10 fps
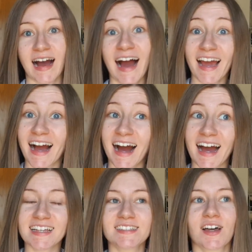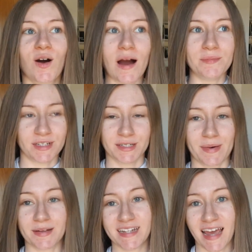Hi guys, so I'm just
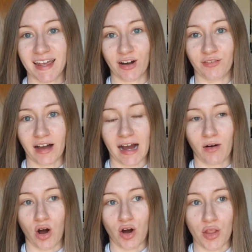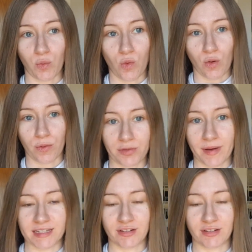about to head off out on a walk with my